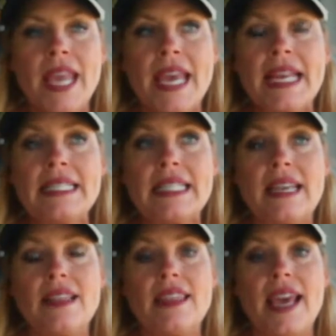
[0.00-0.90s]
And
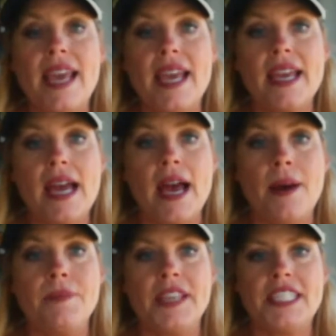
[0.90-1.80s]

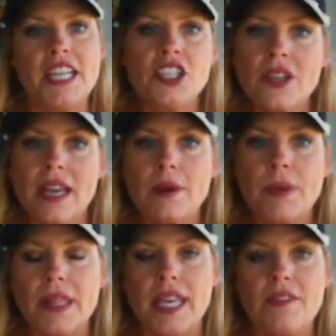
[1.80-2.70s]
the teacher there
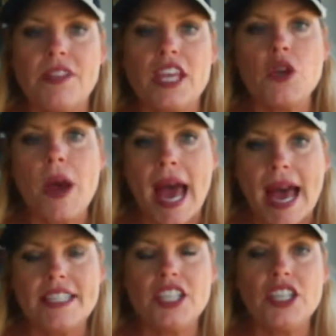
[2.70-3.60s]
believed that you
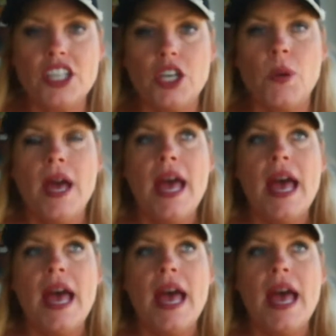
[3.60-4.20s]
had to do